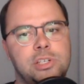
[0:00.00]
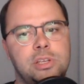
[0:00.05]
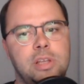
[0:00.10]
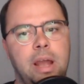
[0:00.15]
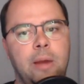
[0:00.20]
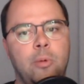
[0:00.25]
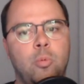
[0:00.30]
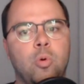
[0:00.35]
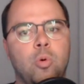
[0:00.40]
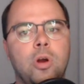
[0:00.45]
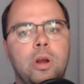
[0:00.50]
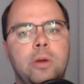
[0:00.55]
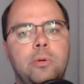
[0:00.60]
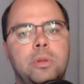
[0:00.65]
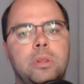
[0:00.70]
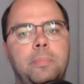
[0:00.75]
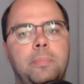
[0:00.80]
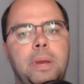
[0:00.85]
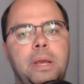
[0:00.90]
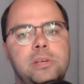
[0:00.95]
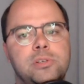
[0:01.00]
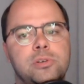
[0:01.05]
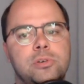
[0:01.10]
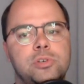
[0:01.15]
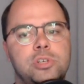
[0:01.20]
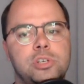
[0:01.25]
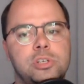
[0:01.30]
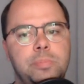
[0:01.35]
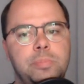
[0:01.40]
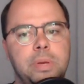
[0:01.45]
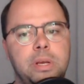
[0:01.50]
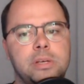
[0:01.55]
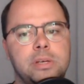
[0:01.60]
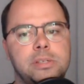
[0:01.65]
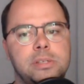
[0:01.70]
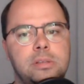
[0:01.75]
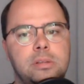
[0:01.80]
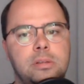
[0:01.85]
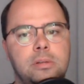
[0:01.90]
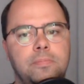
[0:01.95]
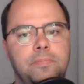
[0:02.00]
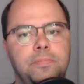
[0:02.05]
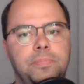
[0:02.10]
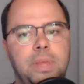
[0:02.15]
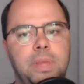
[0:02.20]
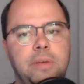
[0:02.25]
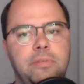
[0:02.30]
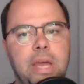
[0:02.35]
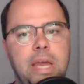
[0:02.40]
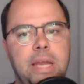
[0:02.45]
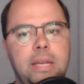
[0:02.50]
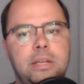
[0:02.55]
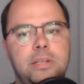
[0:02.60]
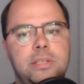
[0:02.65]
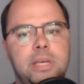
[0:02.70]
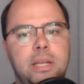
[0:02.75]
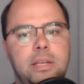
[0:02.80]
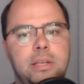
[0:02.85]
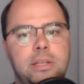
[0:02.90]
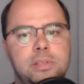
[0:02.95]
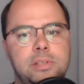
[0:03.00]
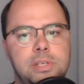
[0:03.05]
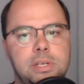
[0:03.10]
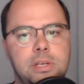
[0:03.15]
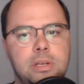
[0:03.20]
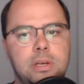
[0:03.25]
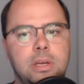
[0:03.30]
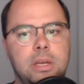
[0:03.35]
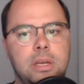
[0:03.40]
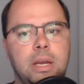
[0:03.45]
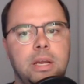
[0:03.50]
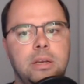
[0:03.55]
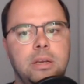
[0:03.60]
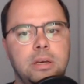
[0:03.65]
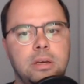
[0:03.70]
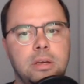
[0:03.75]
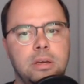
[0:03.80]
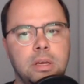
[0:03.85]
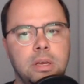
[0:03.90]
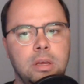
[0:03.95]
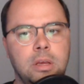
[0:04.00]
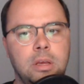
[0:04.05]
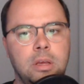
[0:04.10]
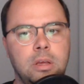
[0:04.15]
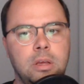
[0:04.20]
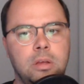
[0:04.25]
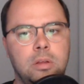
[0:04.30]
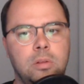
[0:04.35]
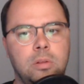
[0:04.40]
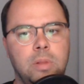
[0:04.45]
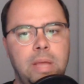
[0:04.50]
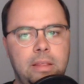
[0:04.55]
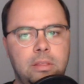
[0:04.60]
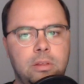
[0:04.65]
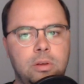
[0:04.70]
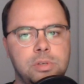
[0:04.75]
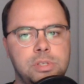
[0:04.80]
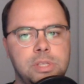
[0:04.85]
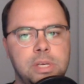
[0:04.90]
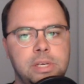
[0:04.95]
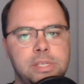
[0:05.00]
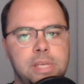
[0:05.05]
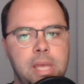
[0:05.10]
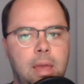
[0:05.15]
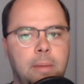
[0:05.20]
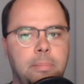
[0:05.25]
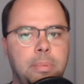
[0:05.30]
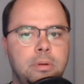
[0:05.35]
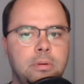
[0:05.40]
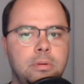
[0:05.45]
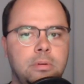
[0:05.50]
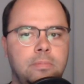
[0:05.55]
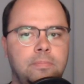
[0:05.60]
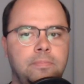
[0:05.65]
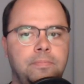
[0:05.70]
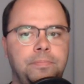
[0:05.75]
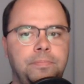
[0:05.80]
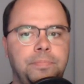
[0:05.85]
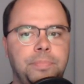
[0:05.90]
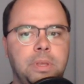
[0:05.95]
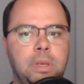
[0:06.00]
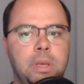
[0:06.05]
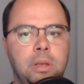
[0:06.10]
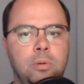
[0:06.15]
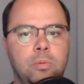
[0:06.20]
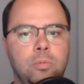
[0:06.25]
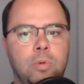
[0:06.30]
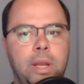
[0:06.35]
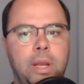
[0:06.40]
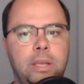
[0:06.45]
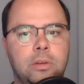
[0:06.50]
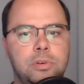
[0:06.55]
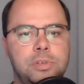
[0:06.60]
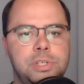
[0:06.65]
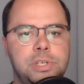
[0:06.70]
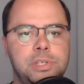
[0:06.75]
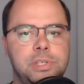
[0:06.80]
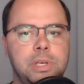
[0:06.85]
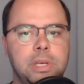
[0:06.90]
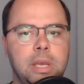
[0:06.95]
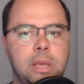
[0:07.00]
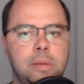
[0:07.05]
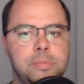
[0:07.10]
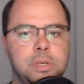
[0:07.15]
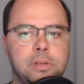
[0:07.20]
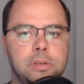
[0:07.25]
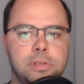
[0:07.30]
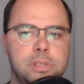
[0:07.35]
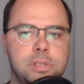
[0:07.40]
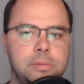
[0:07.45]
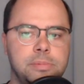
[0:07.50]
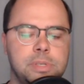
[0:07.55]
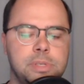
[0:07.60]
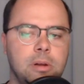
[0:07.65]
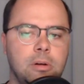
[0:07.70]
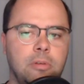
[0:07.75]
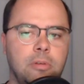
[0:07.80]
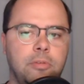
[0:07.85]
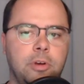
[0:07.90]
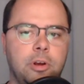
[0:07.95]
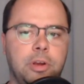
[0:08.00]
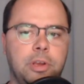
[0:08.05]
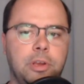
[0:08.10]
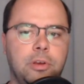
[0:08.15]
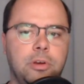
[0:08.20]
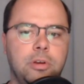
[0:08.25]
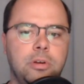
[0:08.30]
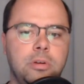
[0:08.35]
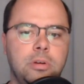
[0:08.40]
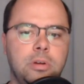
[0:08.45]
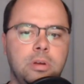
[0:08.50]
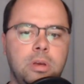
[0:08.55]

I worry with the Pacers, just because they've had a tendency to kind of let those things happen in regular season games against teams that aren't very good,